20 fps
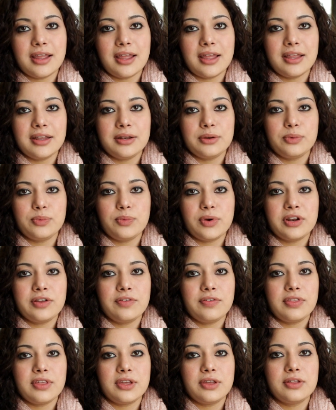and one
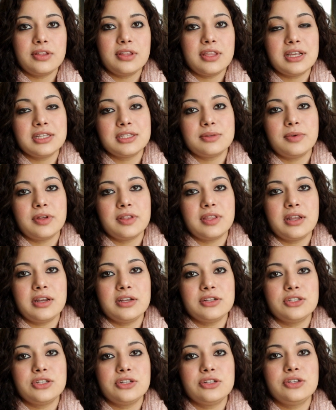of the good things about that
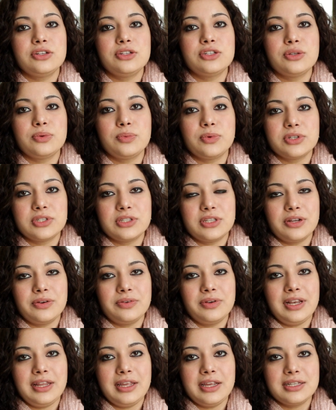institution was their
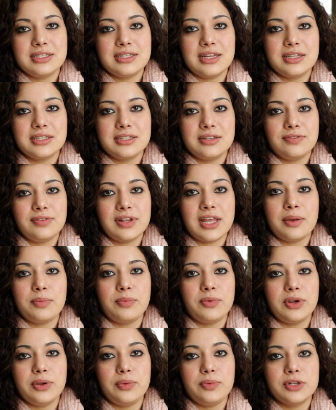really extensive
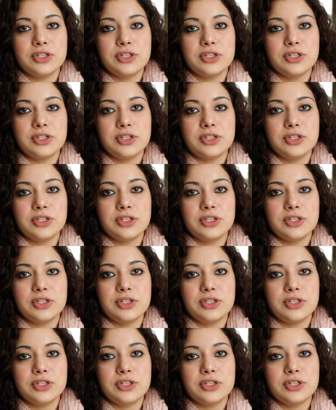library,